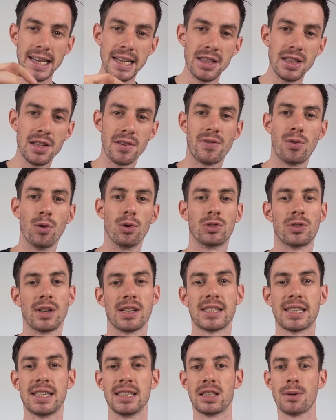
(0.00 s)
in the full
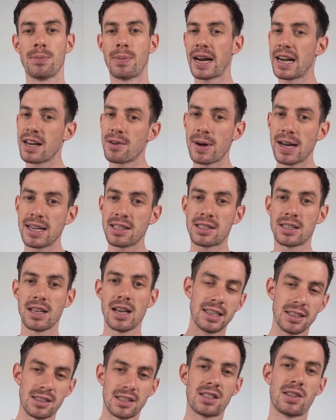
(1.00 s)
thrust kit. But anyways,
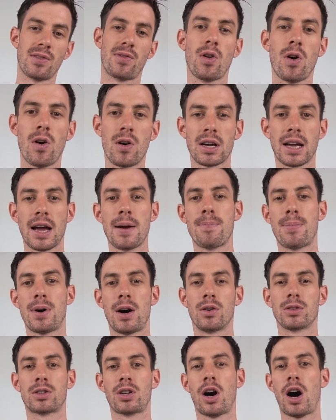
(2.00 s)
this is the vlog
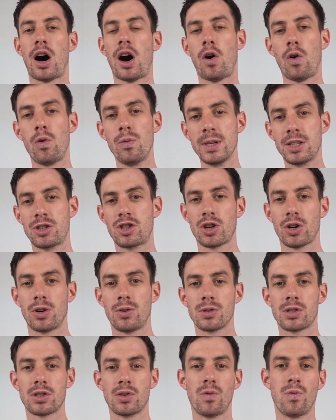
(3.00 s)
about how we
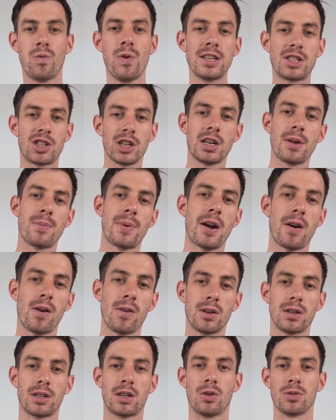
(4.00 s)
chose which inner barrel
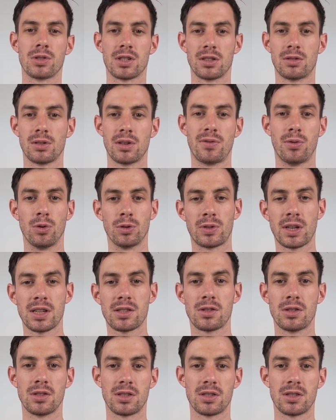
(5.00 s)
goes into the full thrust